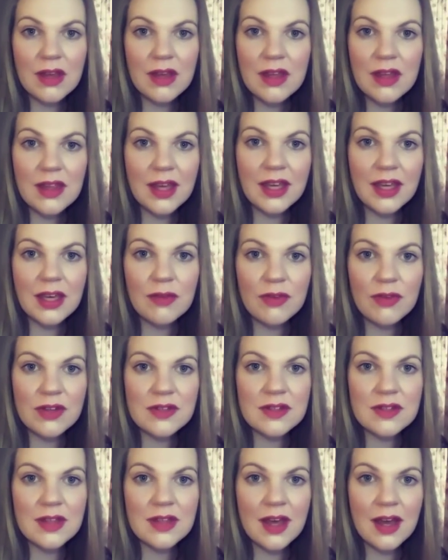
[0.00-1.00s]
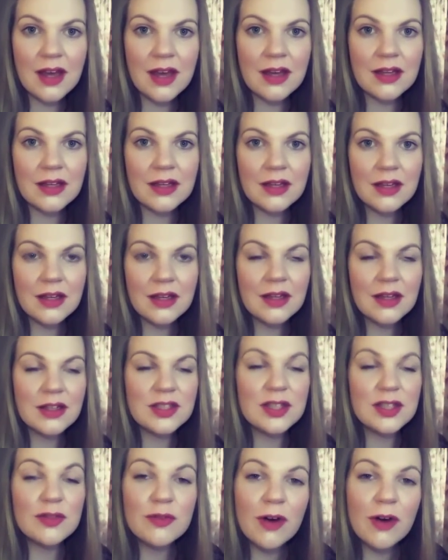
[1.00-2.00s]
they give us that
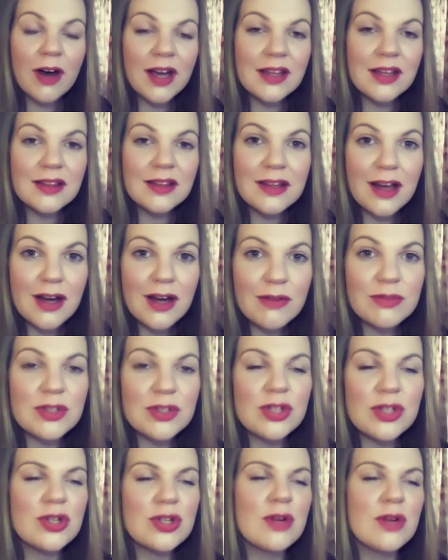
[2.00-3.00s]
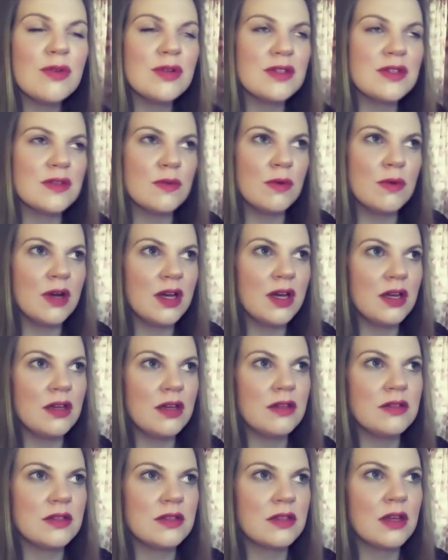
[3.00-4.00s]
divine love to show us the ways,